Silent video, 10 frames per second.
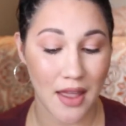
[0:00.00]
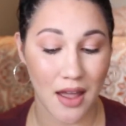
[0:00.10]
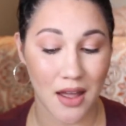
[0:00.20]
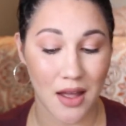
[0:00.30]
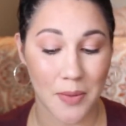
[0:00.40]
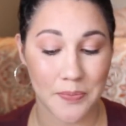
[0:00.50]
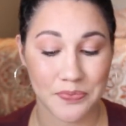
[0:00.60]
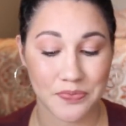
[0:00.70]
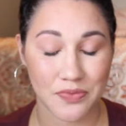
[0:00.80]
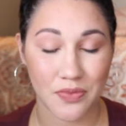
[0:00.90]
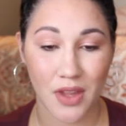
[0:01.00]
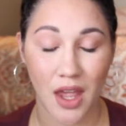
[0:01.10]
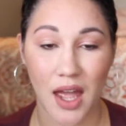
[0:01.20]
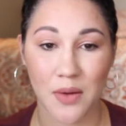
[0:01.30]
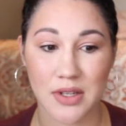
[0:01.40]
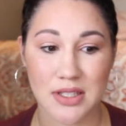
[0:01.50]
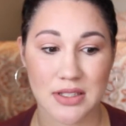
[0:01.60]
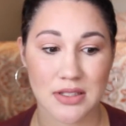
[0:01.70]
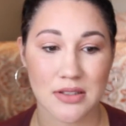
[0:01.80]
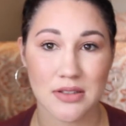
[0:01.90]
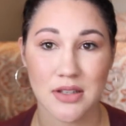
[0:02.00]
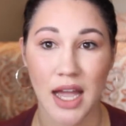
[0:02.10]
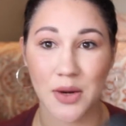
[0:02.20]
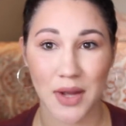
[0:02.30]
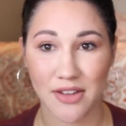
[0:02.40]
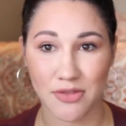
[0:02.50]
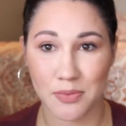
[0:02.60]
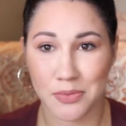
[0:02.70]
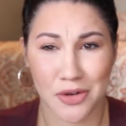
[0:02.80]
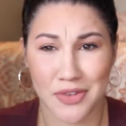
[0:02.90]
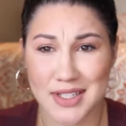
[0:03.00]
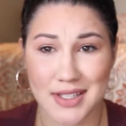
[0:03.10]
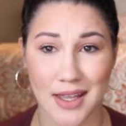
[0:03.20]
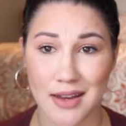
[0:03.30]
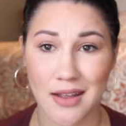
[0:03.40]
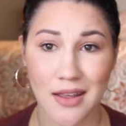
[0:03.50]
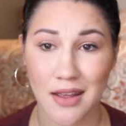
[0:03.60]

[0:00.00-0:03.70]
I don't have perfect skin.